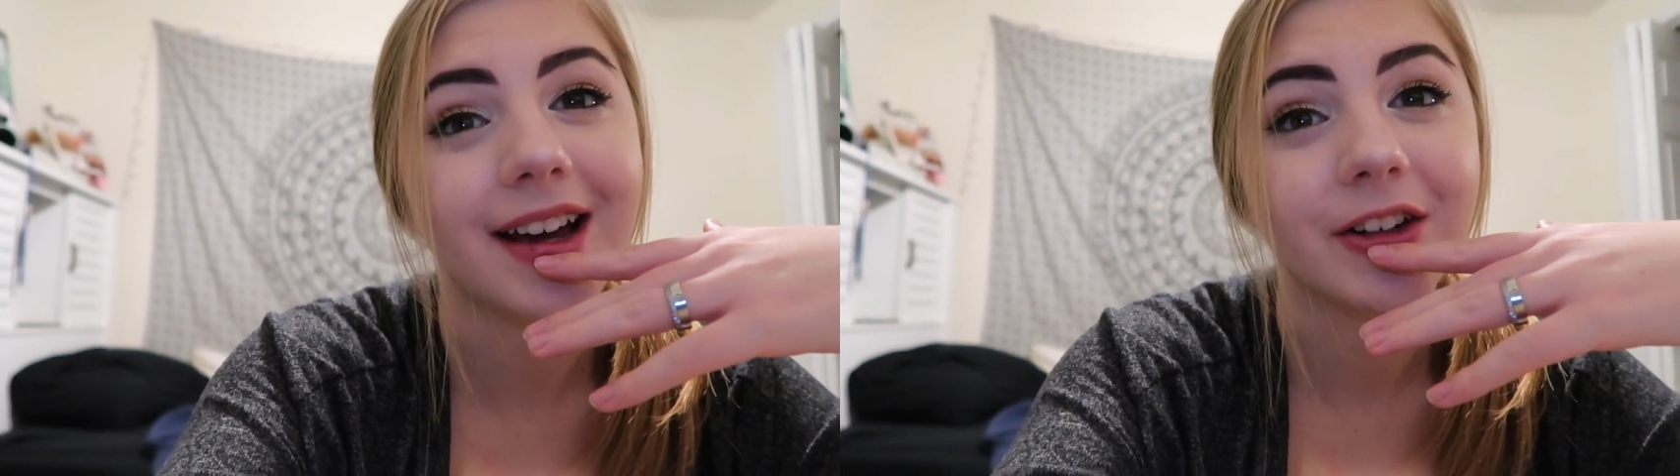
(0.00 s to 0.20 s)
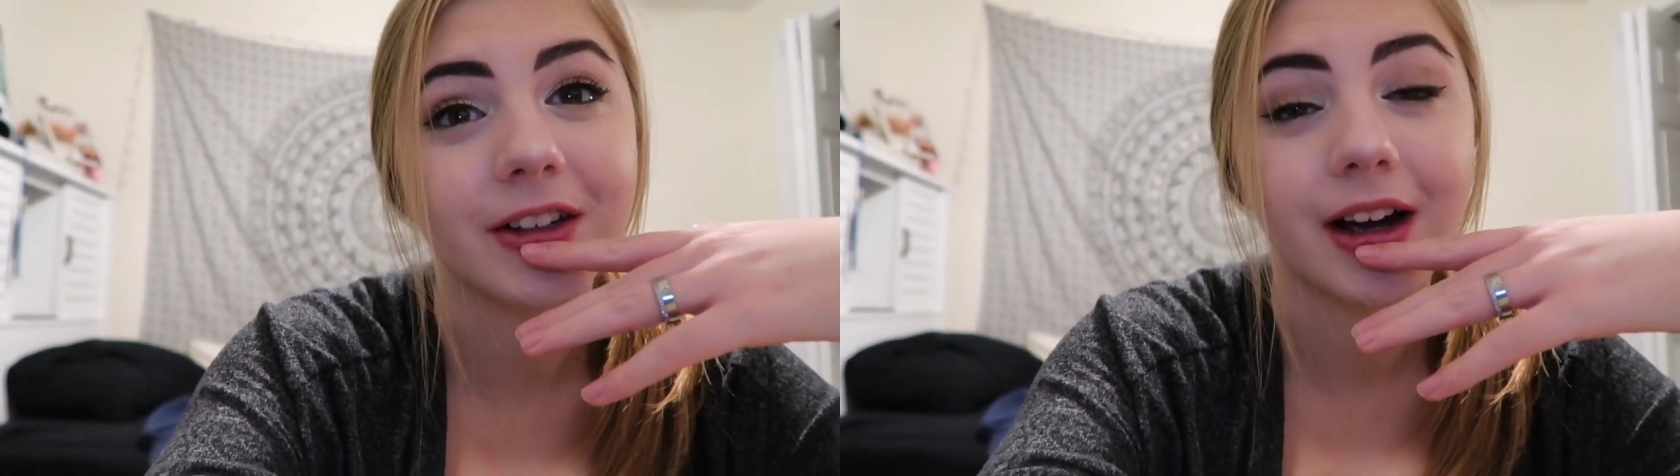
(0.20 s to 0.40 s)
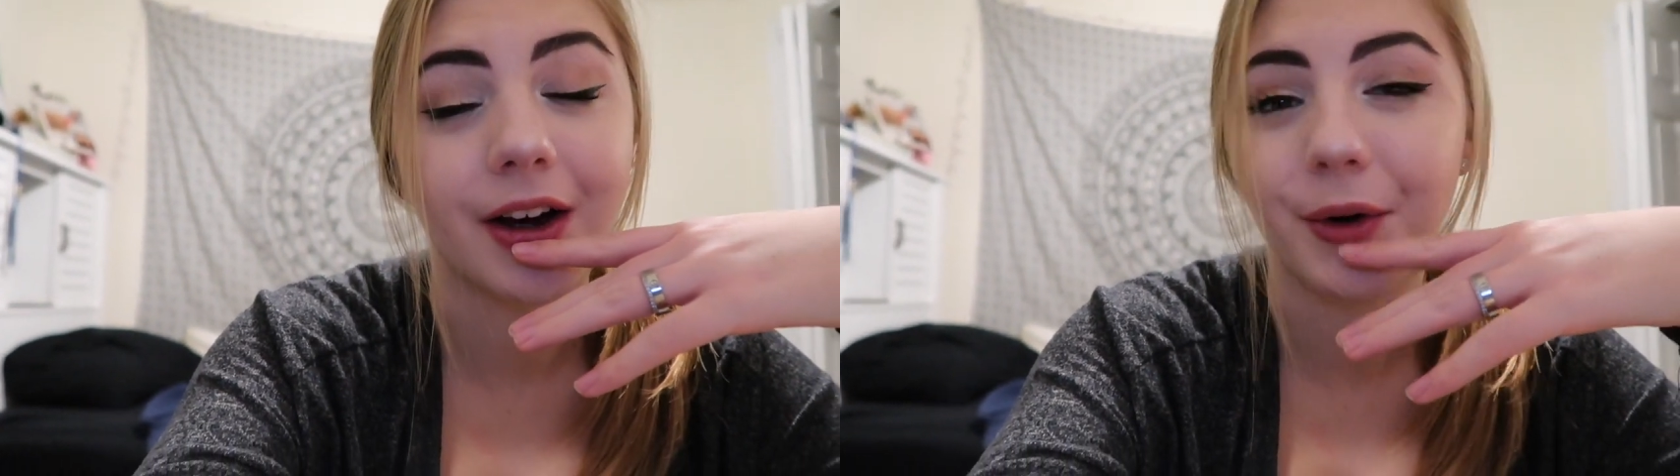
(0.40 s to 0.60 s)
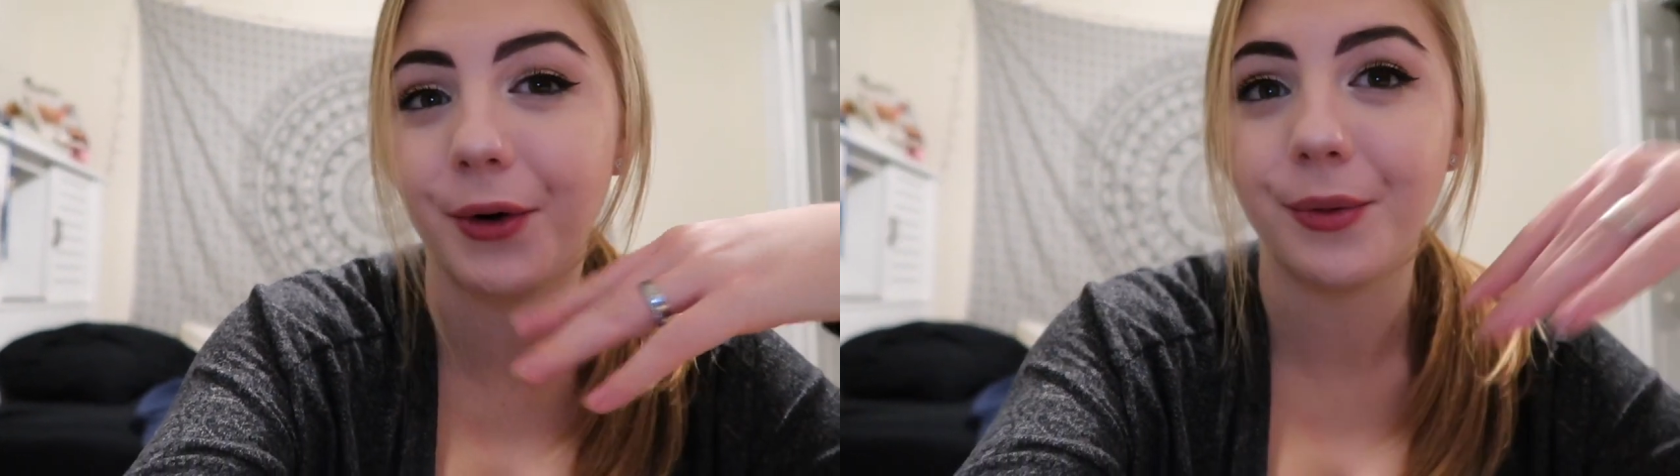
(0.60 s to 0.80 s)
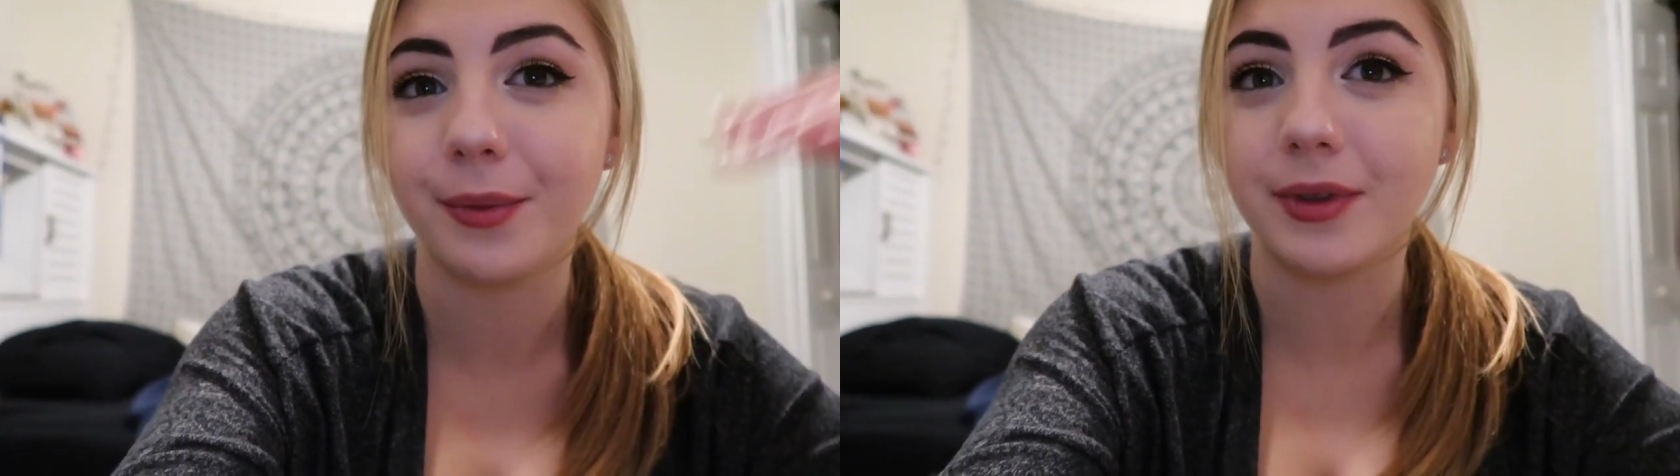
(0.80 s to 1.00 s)
I just got
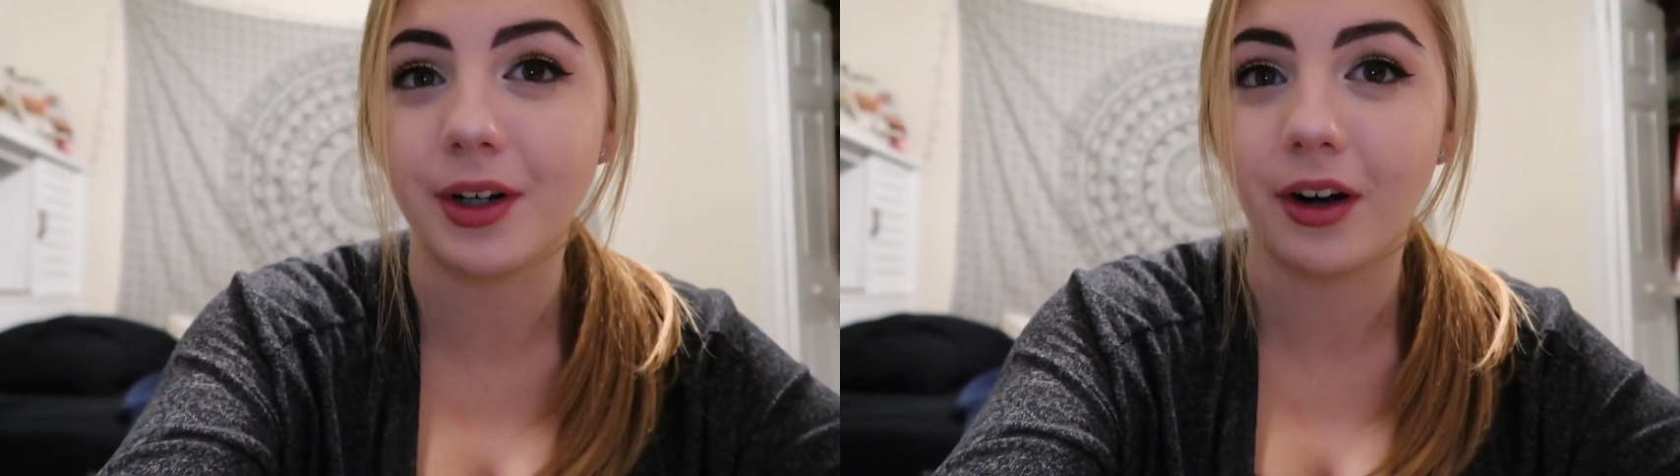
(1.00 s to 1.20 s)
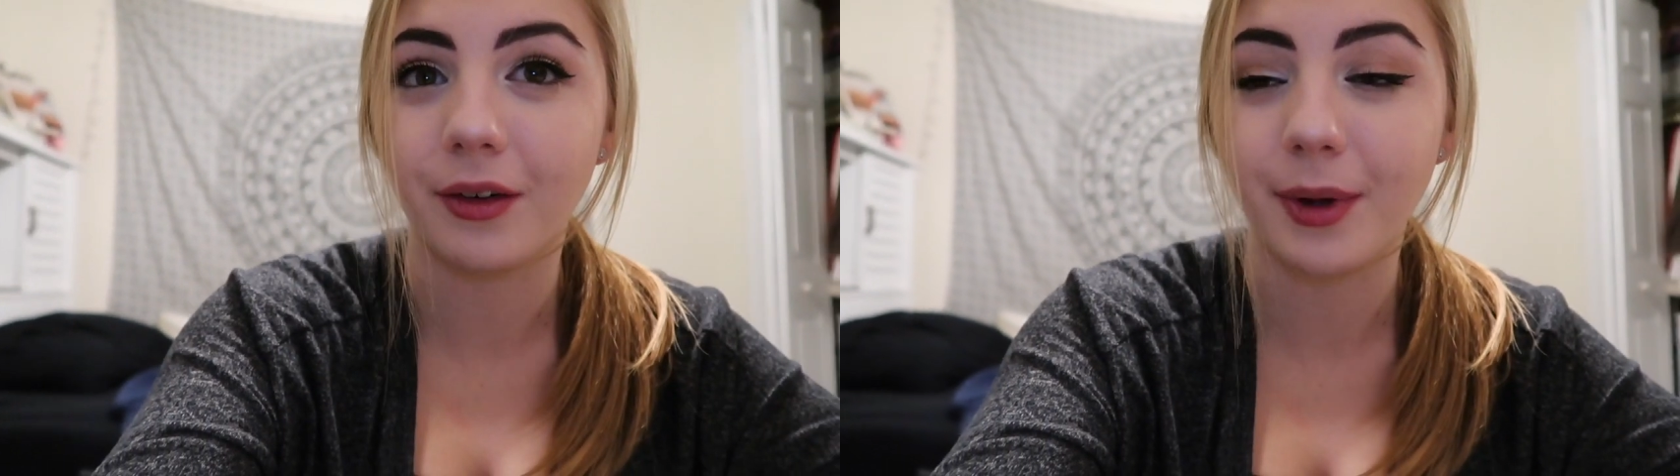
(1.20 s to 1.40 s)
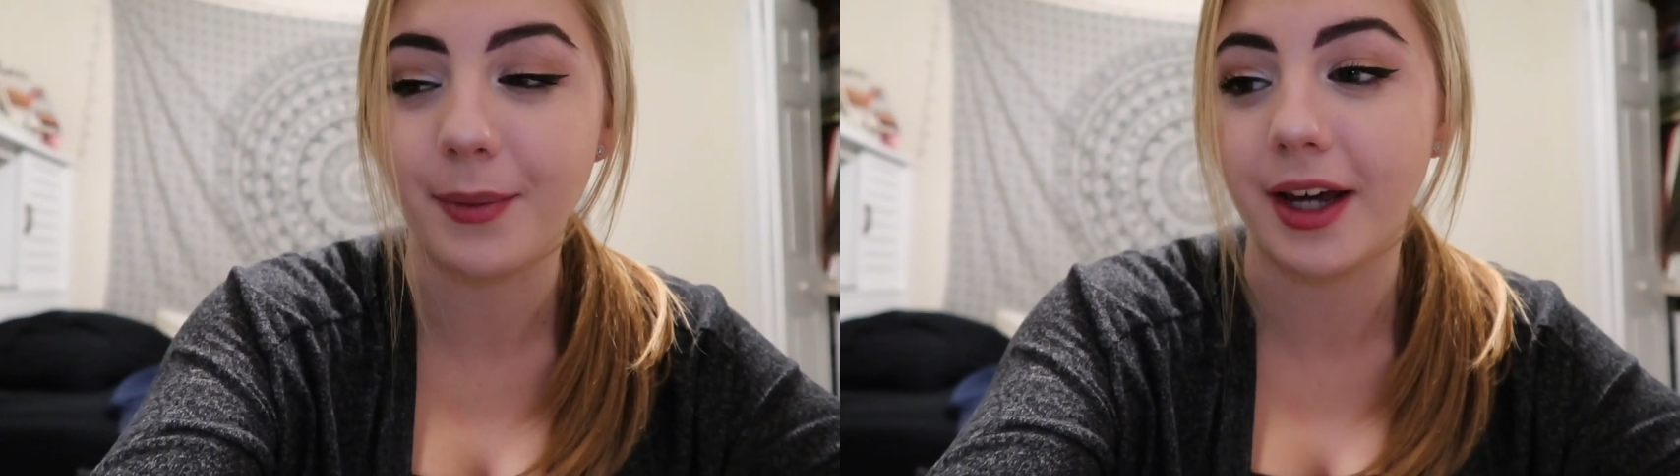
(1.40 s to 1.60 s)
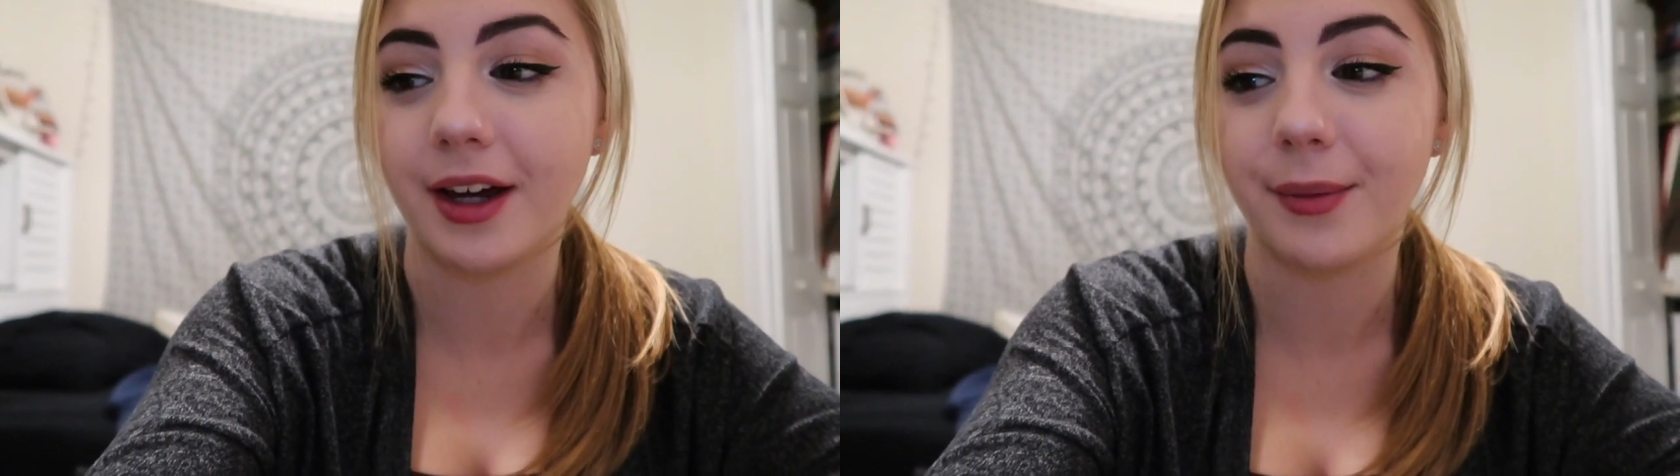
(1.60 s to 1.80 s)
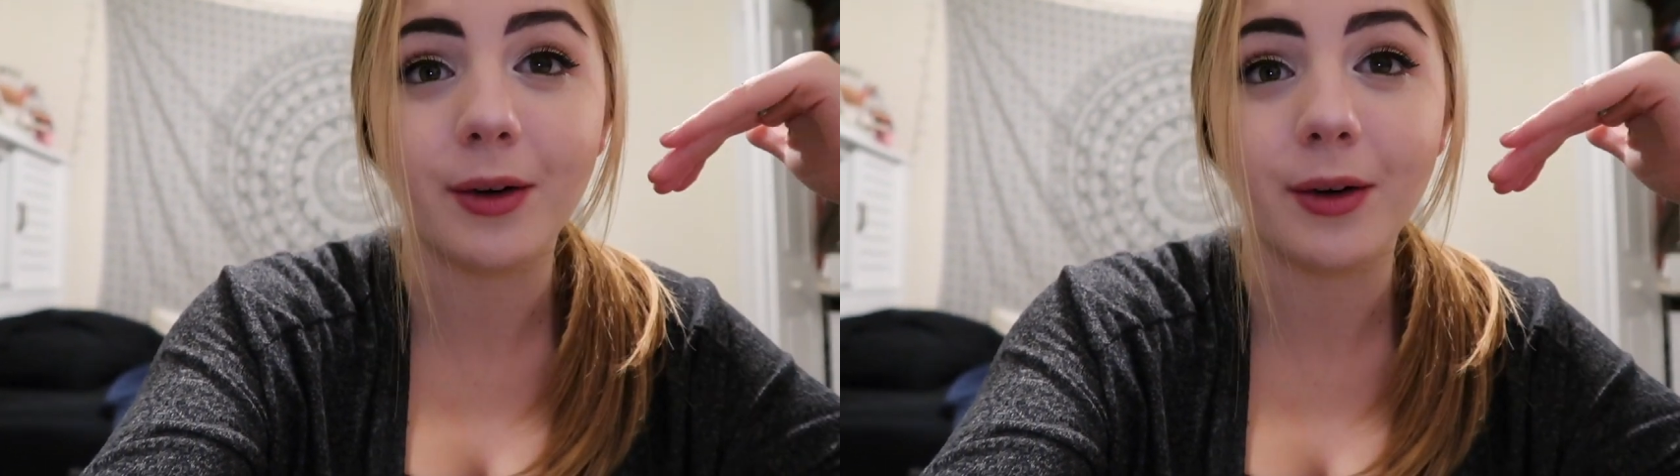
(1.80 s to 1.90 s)
home, took off my makeup,